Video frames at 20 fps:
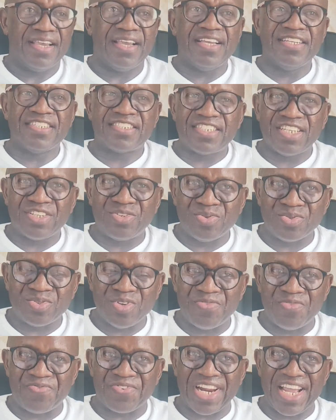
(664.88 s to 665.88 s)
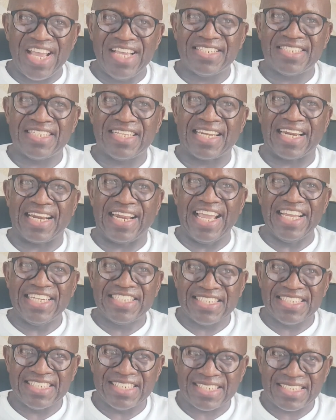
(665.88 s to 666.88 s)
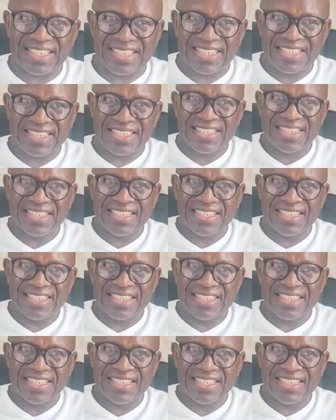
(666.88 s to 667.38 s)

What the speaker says: Institute of Race Relations,